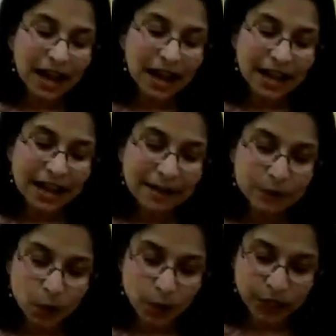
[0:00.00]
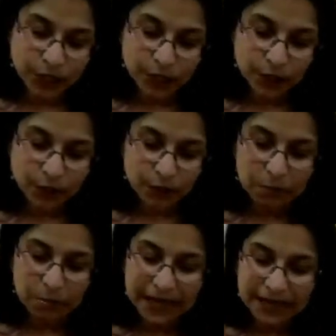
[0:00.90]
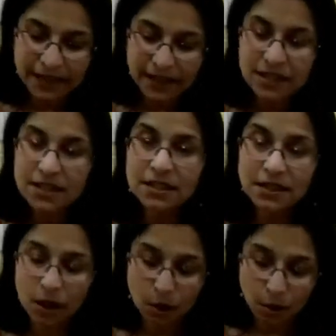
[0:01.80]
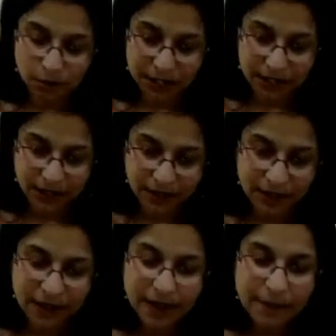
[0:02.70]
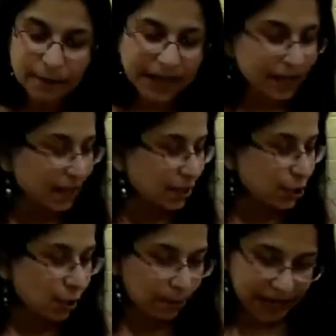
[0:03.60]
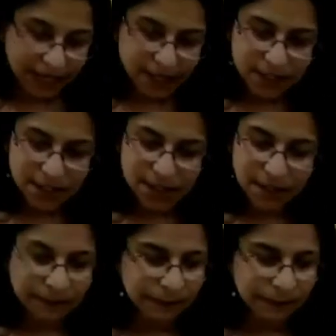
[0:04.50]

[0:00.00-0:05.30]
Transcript: I am going to blend this whole thing, make it into a paste.